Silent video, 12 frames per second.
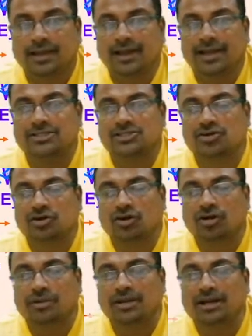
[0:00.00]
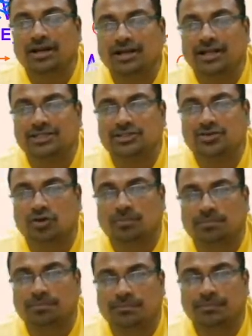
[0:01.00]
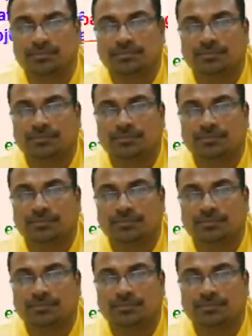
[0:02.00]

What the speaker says: in a astronomical telescope.